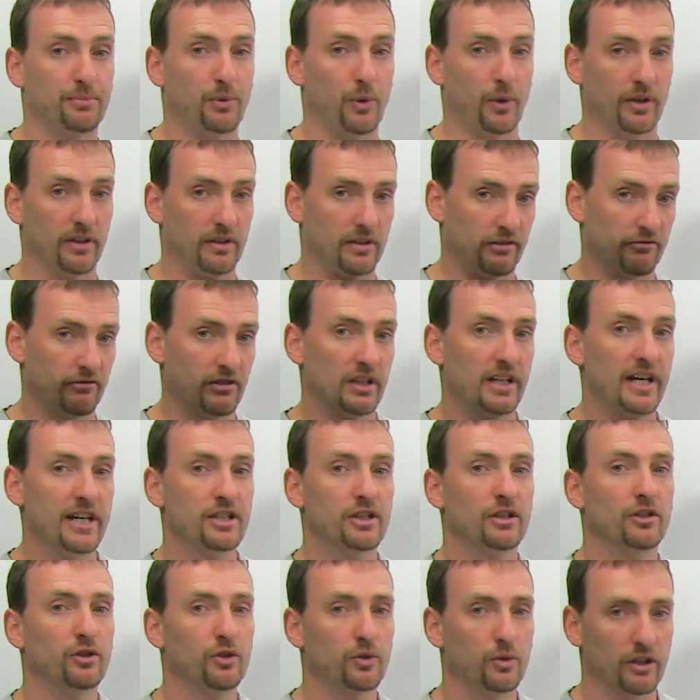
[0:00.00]
point in
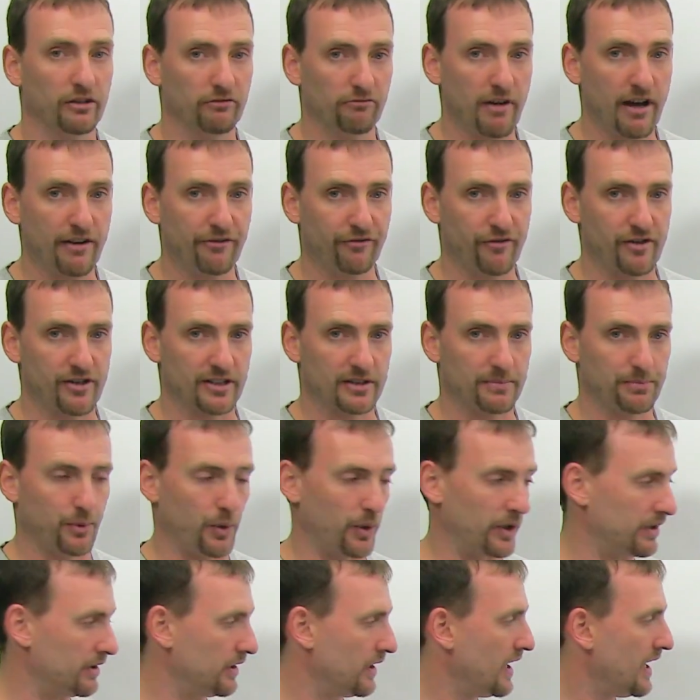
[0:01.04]
relation to a reference
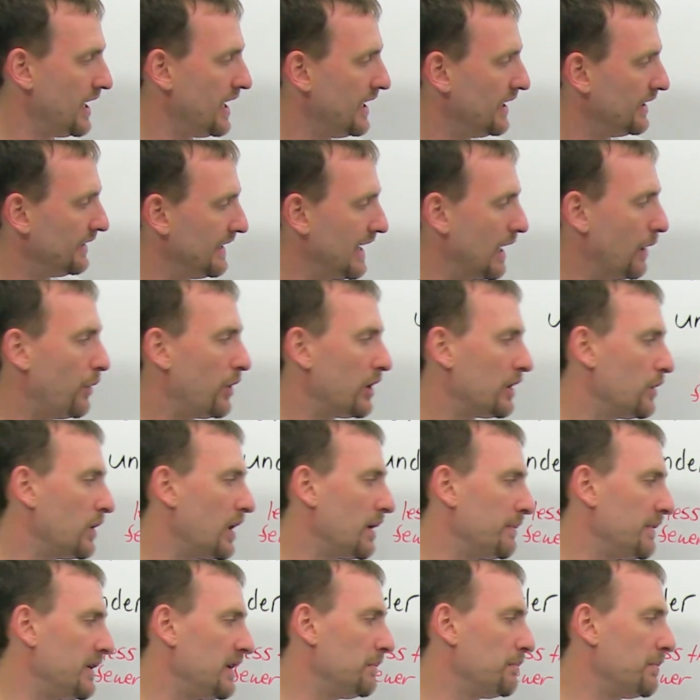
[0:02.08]
point. Now, what do I
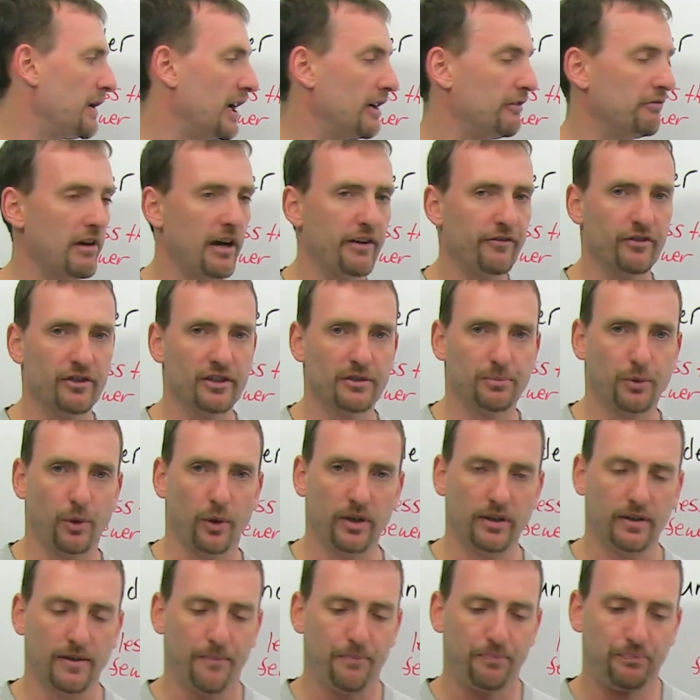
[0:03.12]
mean by a reference
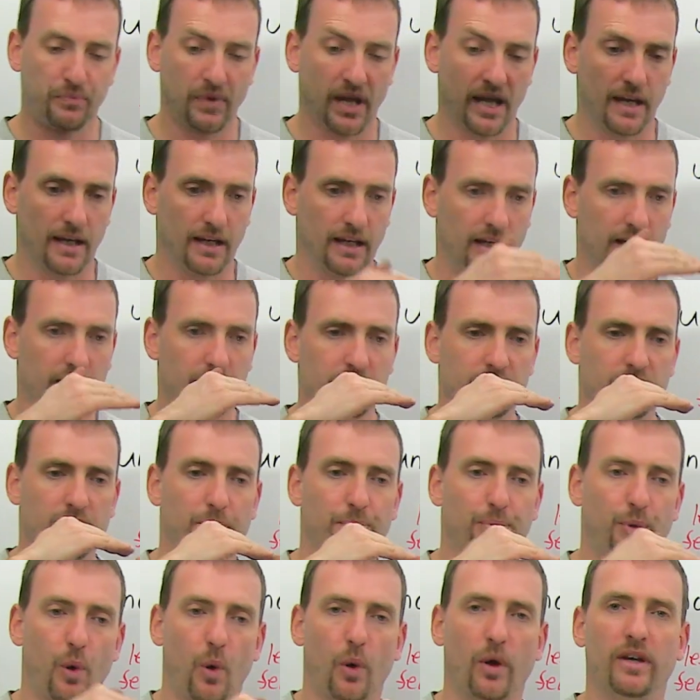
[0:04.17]
point? Here's the
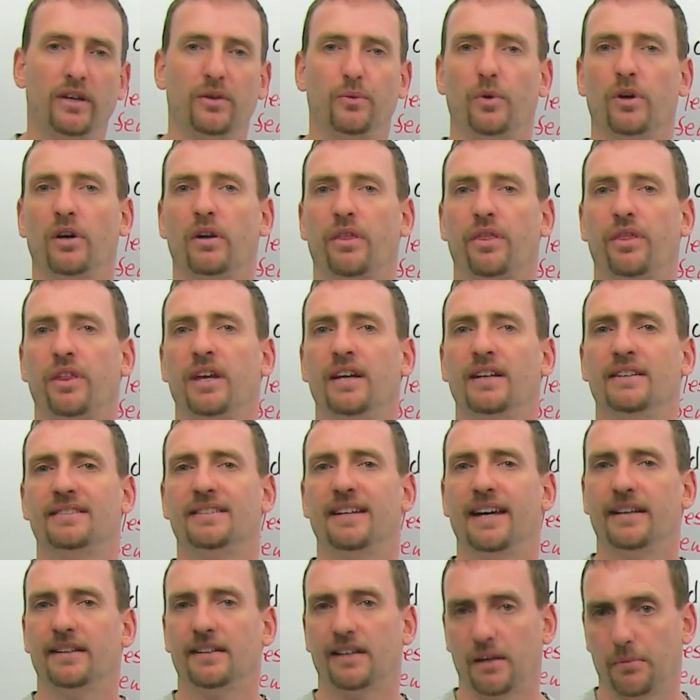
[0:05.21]
point where things
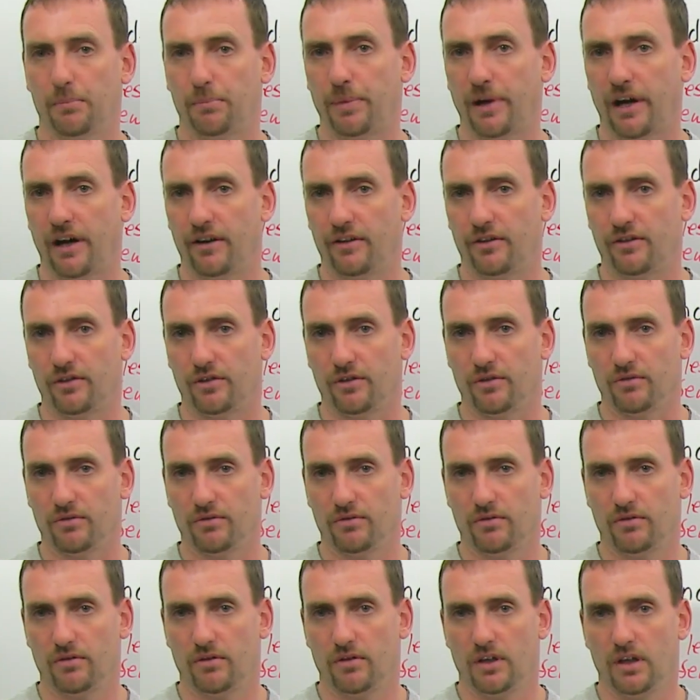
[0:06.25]
get compared to.
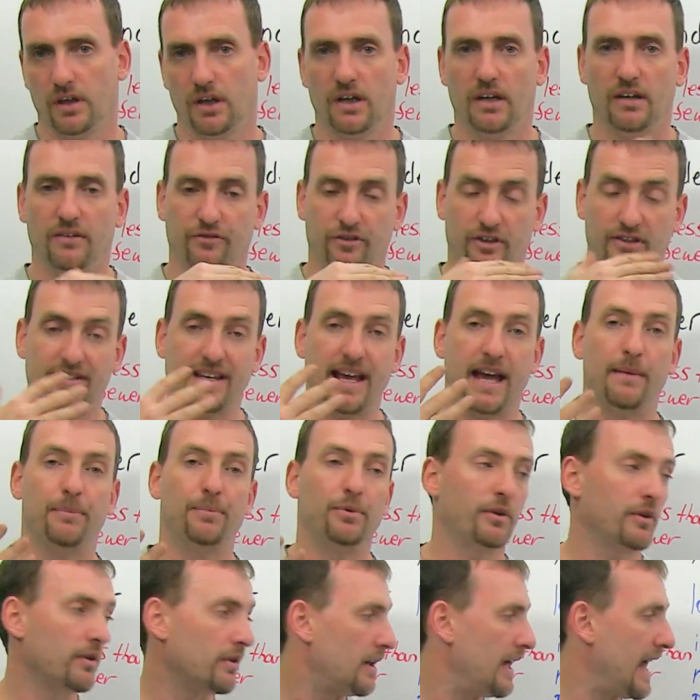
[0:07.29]
For
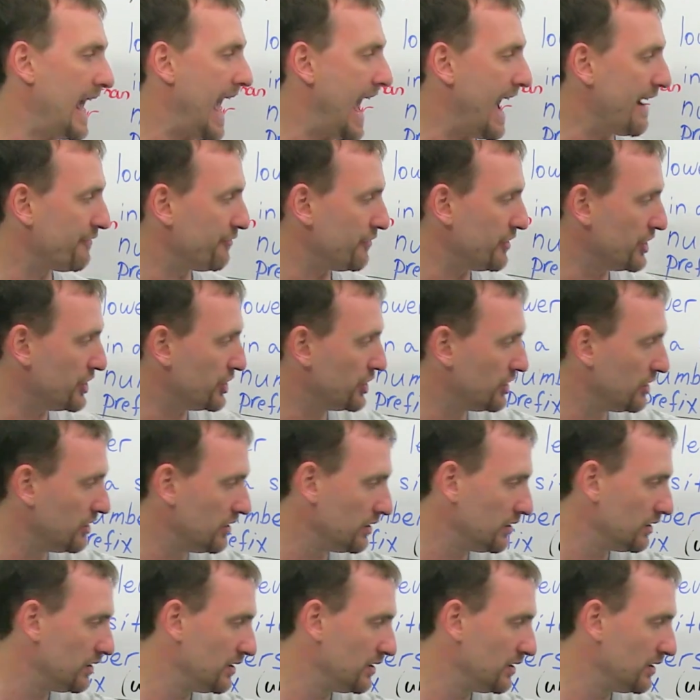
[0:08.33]
example, average.